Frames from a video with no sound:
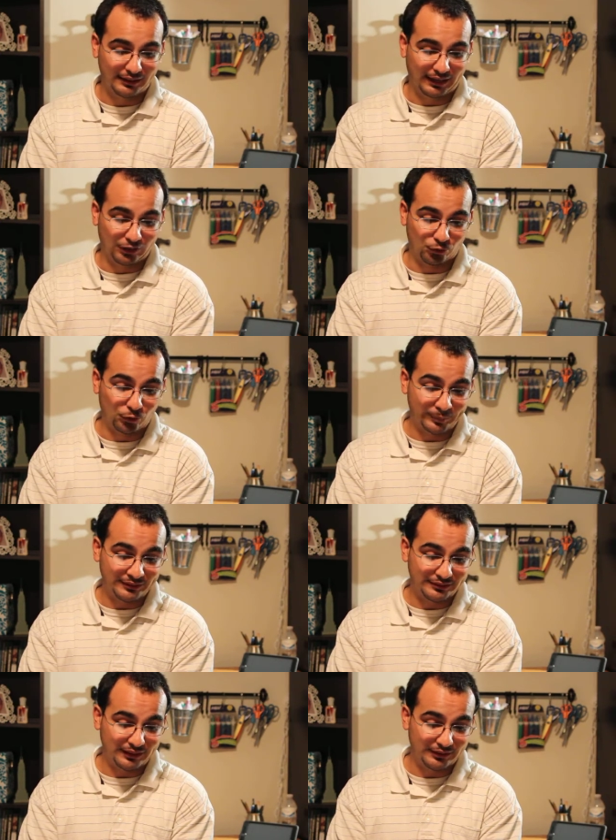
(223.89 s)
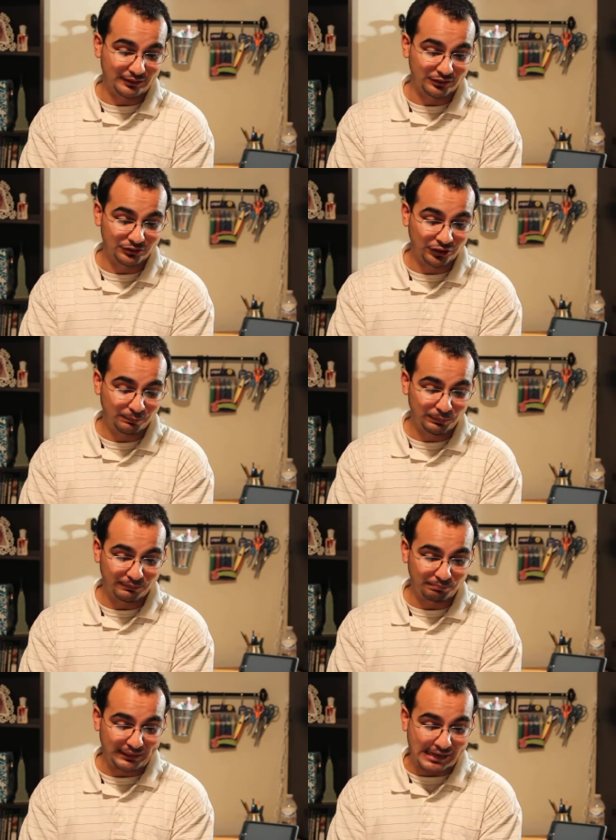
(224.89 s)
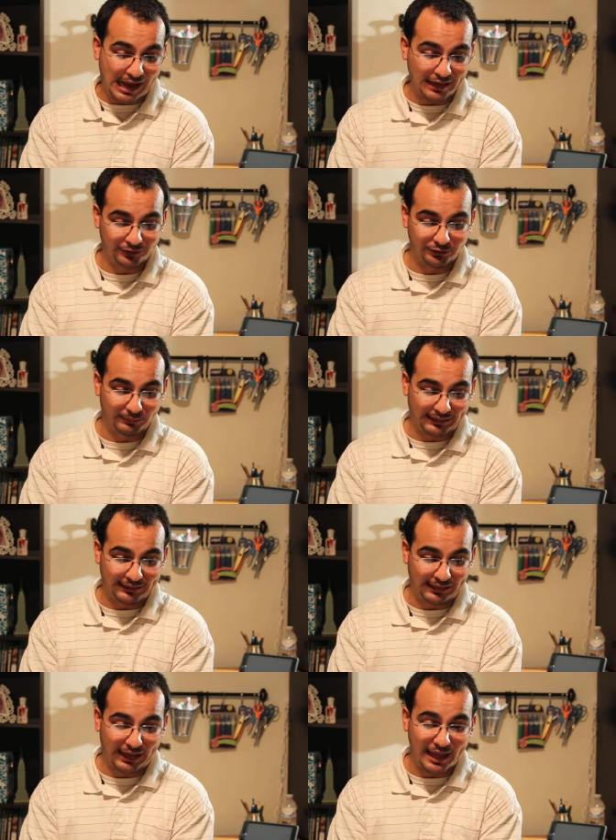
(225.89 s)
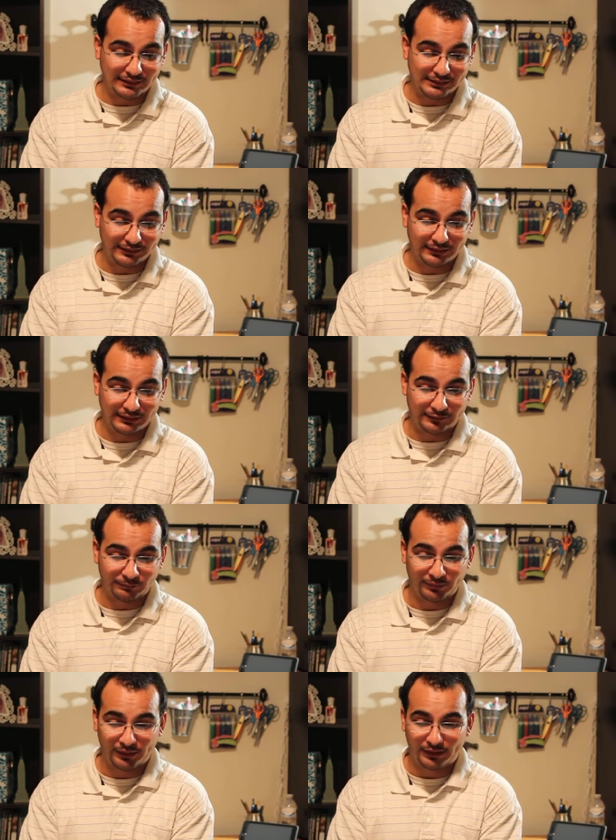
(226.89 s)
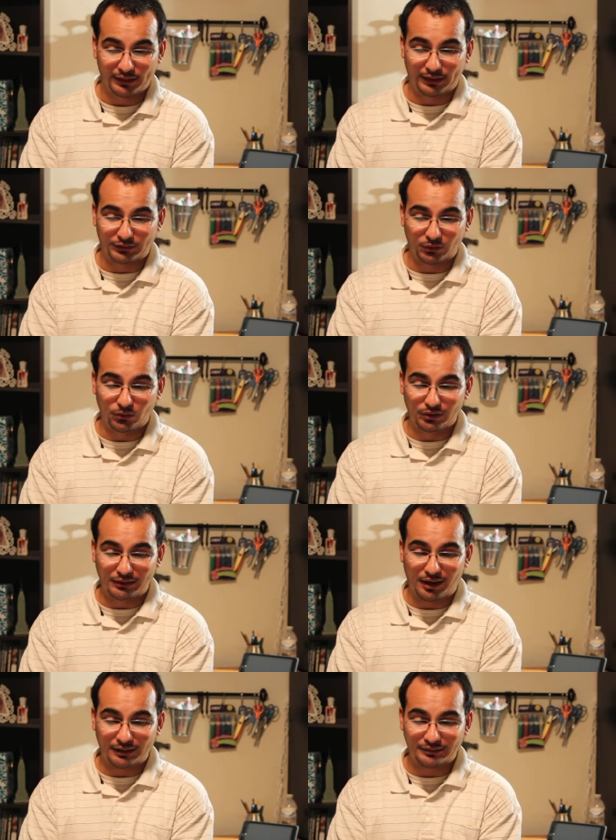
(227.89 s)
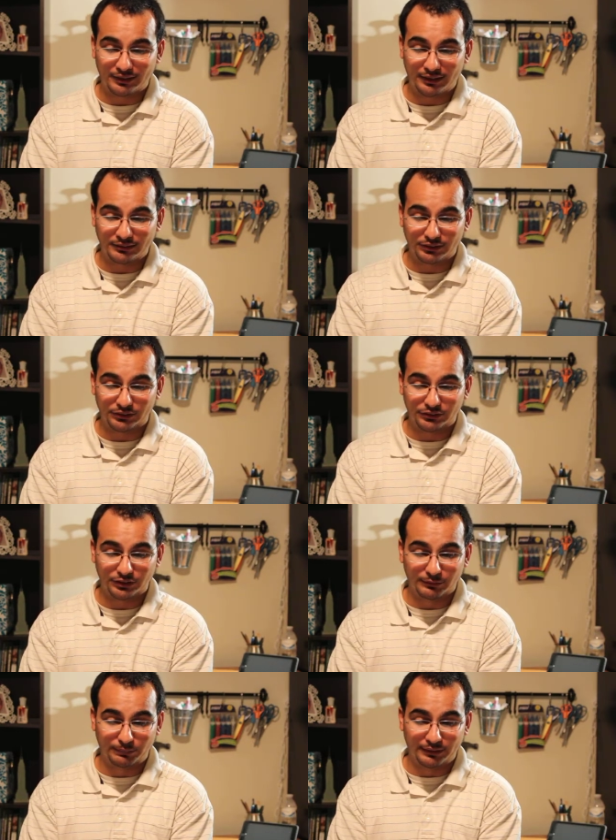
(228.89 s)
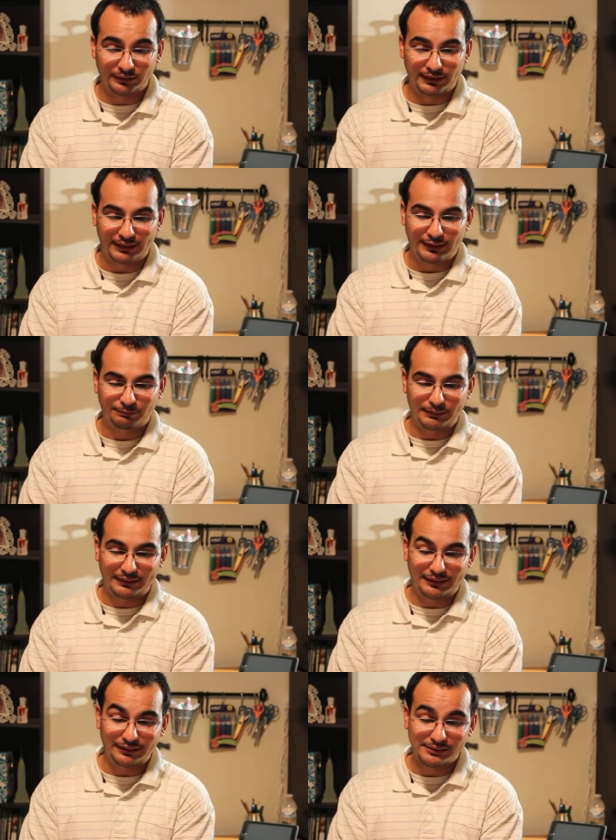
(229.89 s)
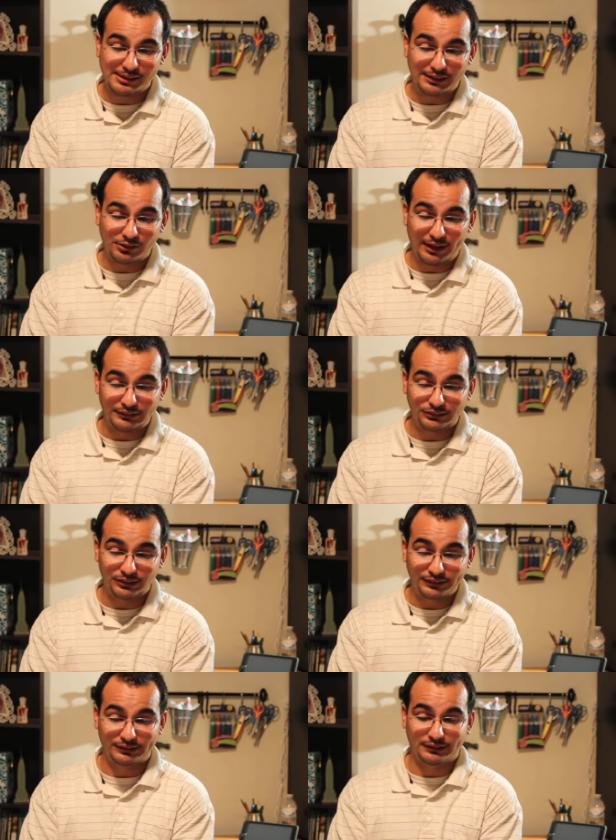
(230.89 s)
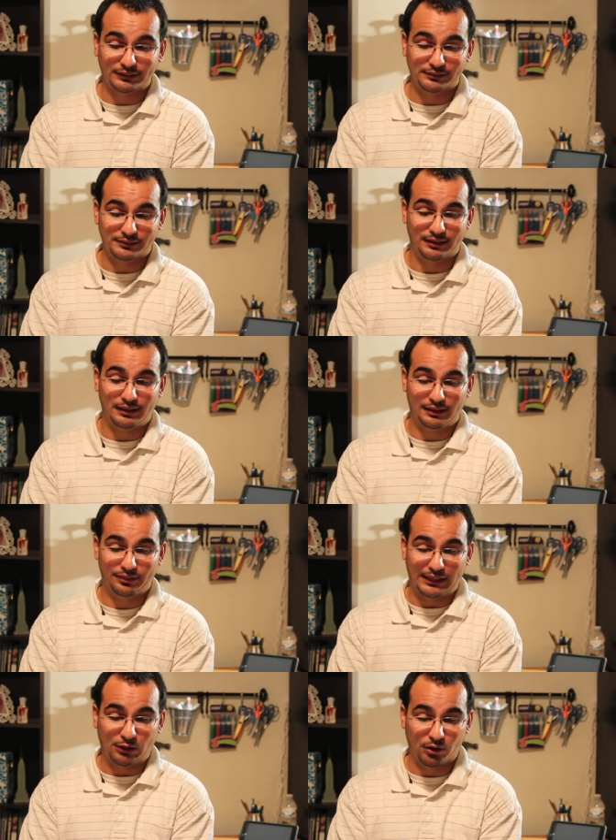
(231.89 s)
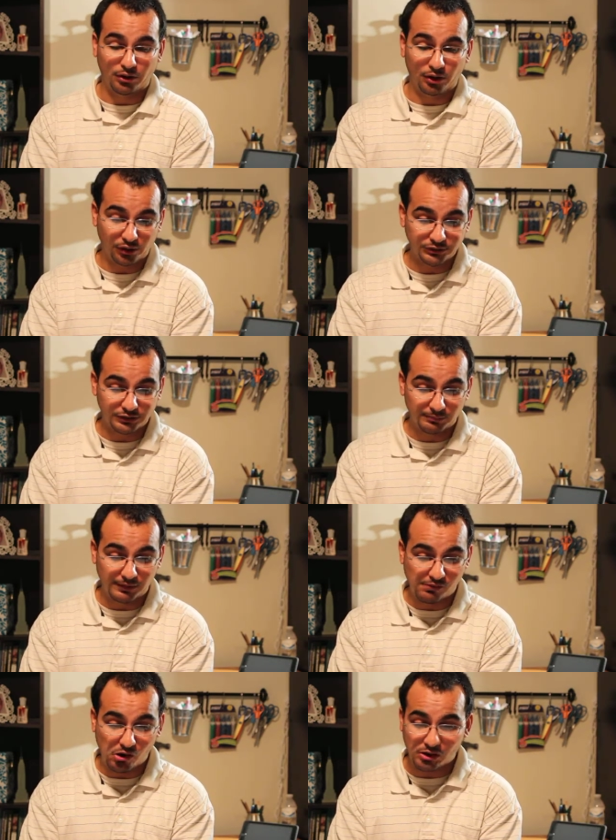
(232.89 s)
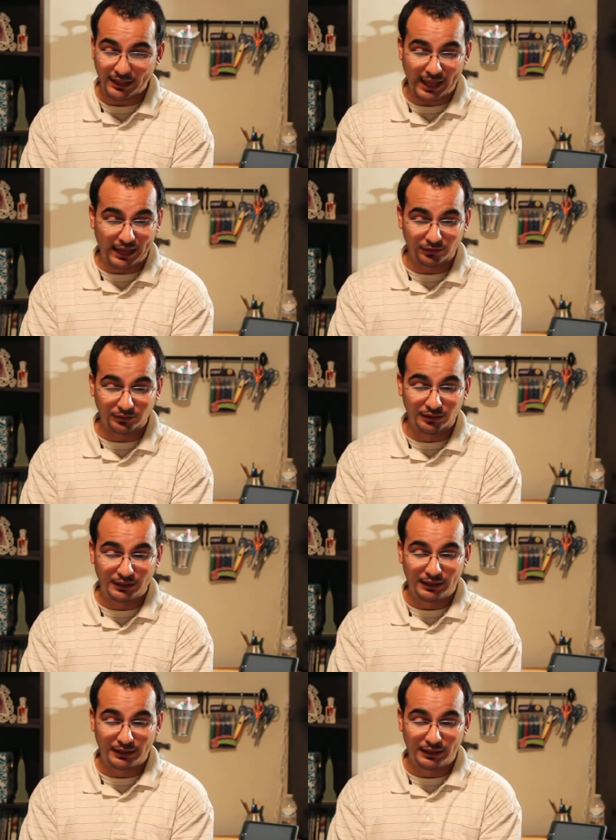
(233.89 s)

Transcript: And the woman said, The serpent beguiled me, and I did eat. And the Lord God said unto the serpent, Because thou hast done this, thou art cursed above all cattle,